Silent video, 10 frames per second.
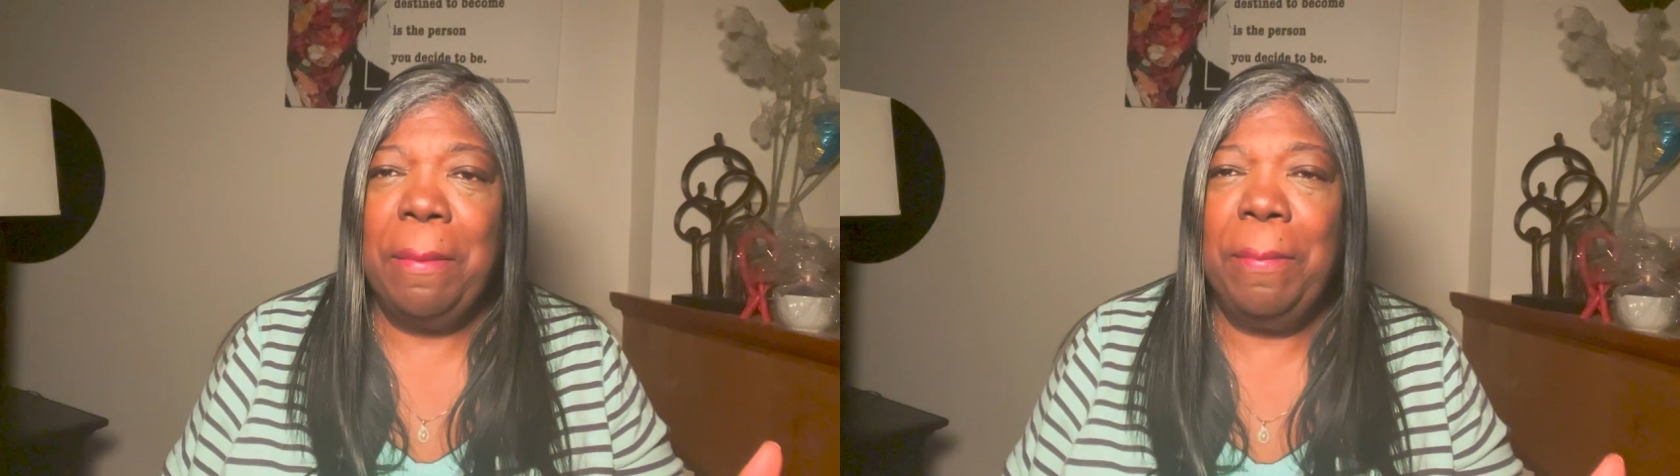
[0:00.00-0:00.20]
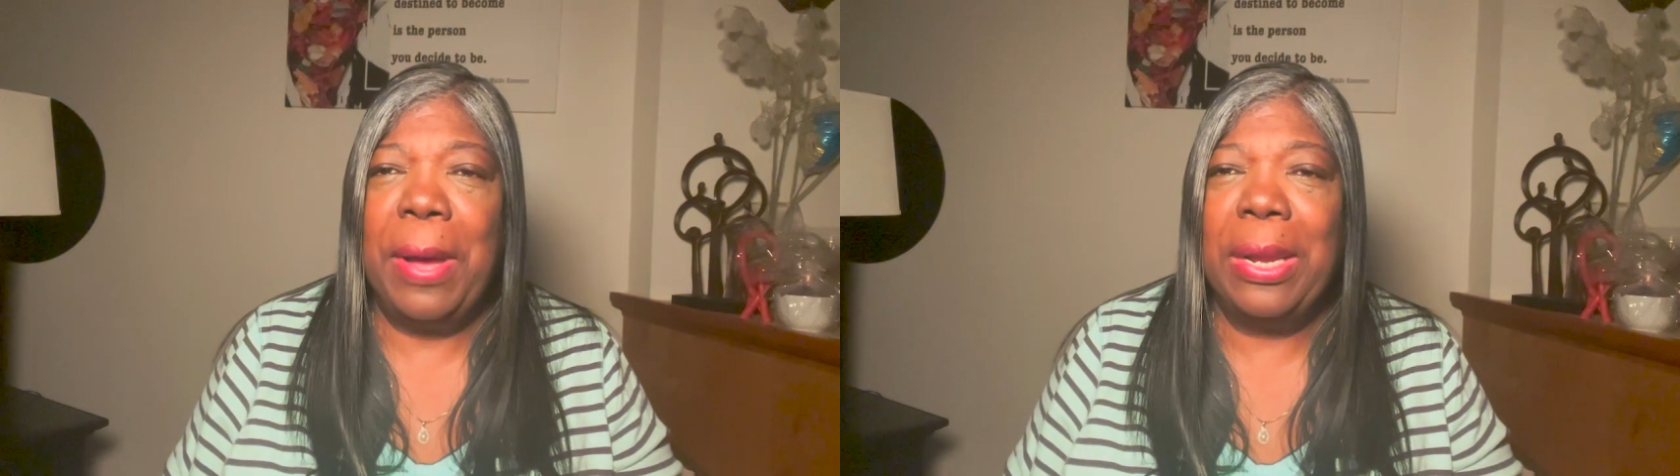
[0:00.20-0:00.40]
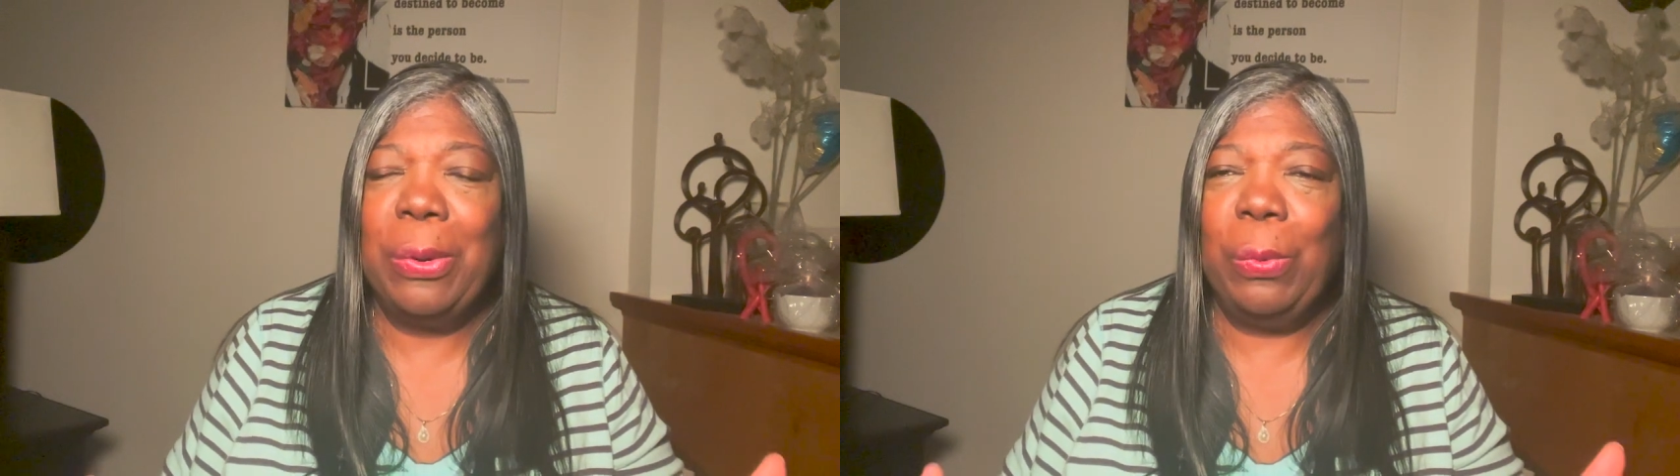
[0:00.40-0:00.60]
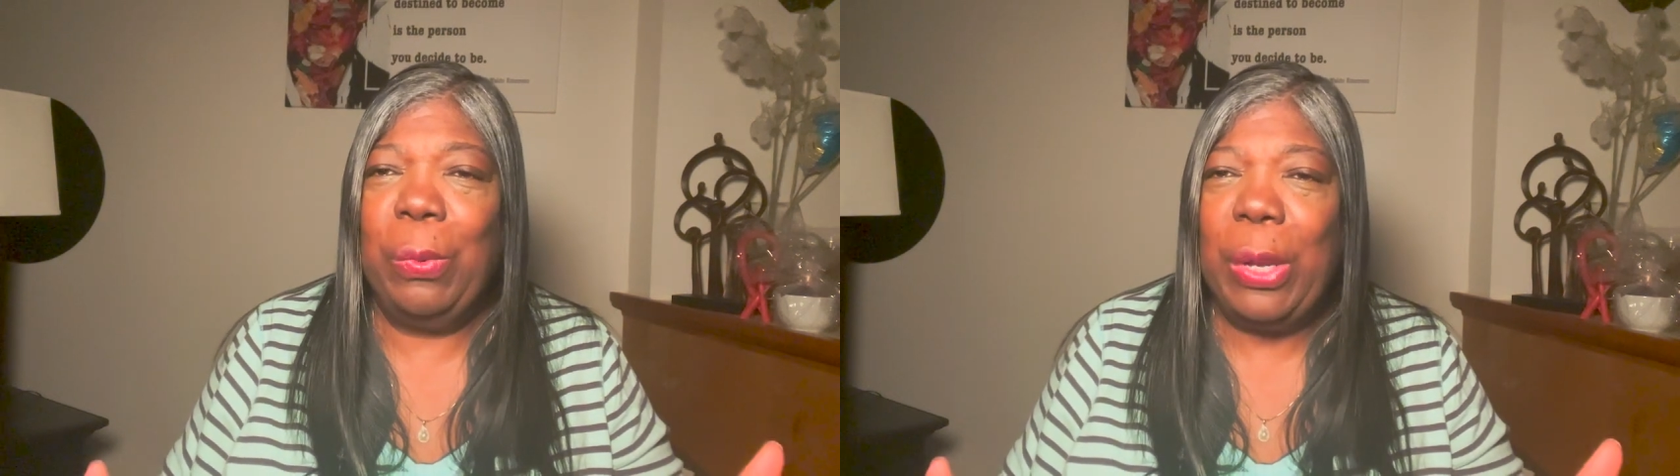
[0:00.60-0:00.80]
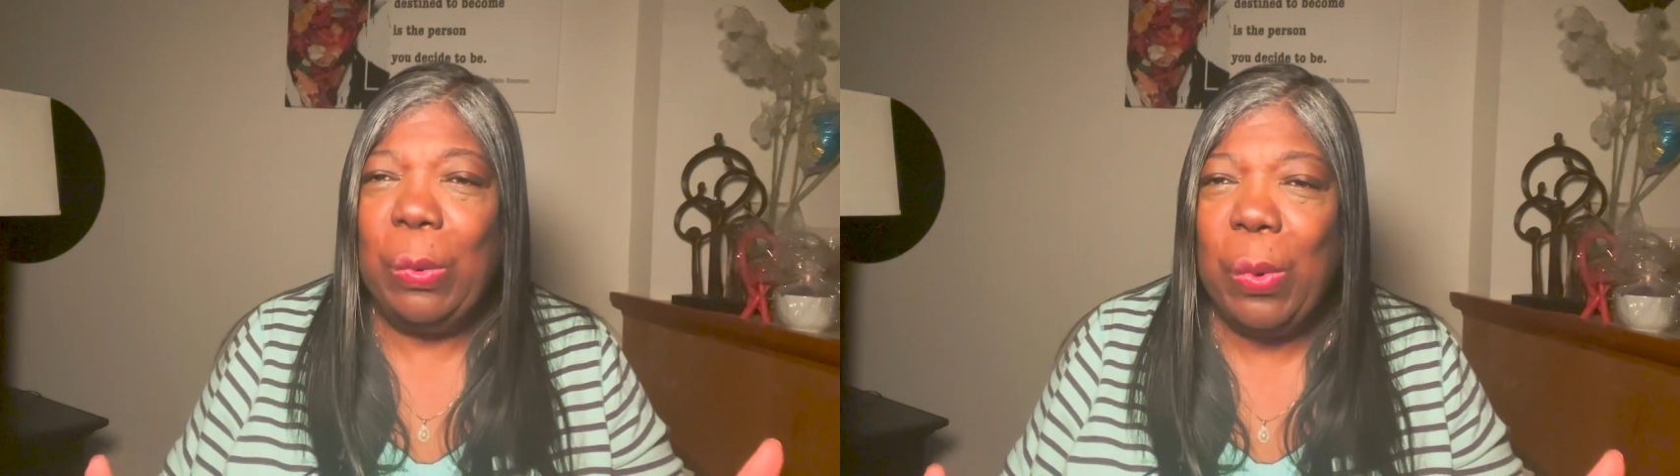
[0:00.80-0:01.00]
but
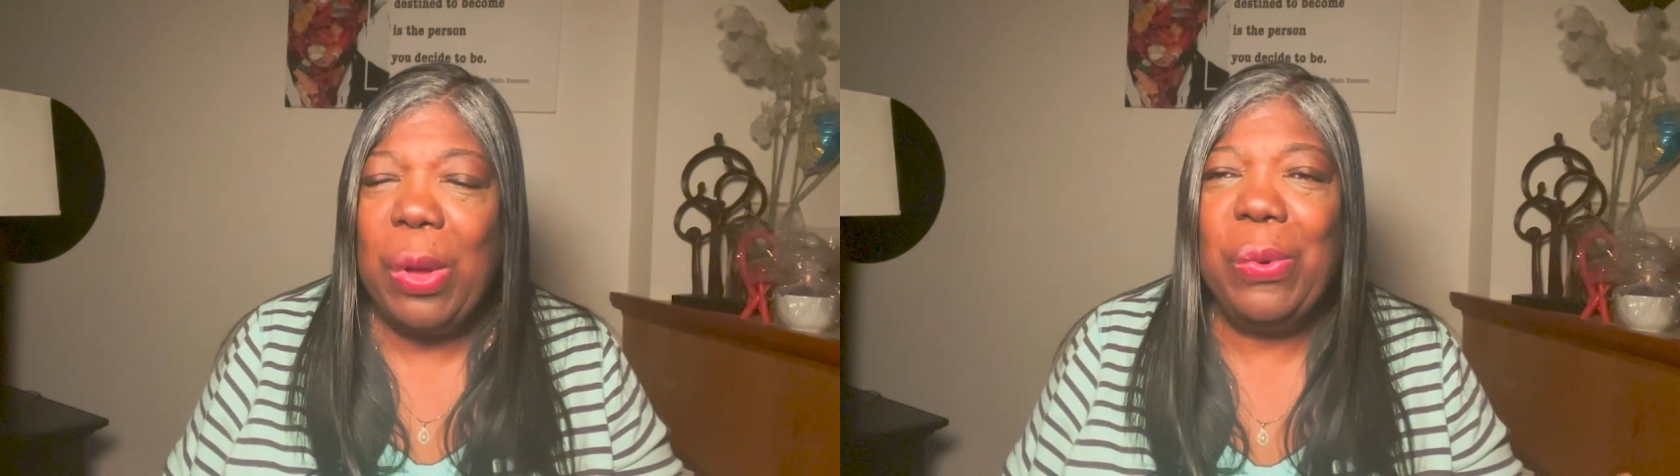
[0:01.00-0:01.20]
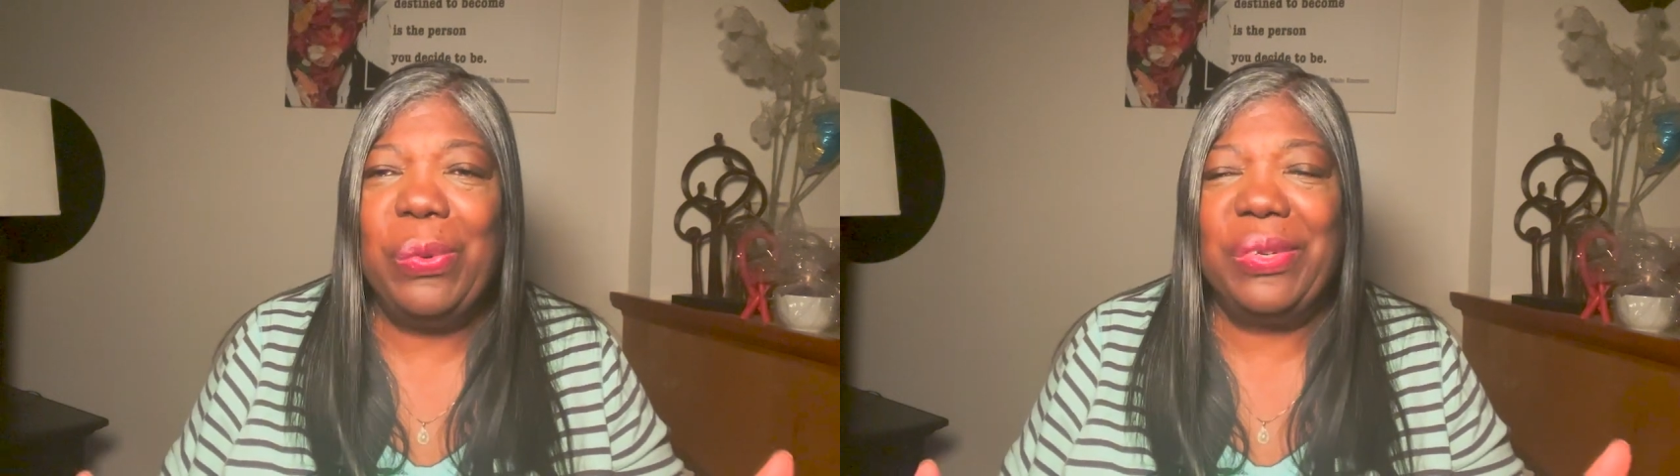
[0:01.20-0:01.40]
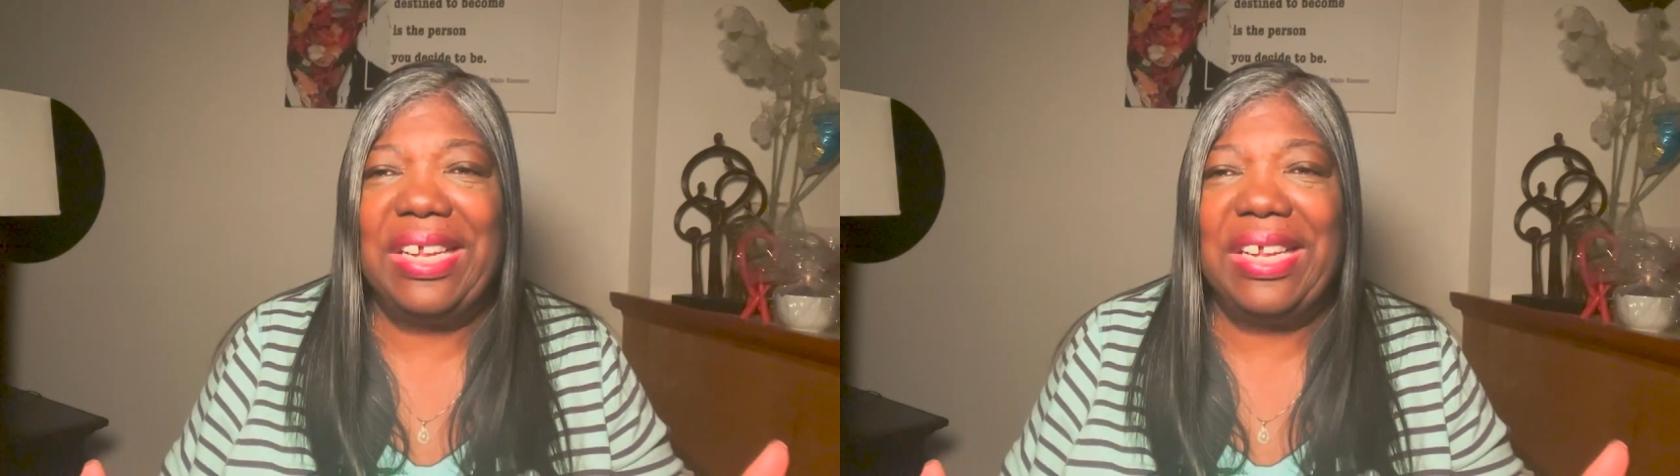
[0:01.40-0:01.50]
we won't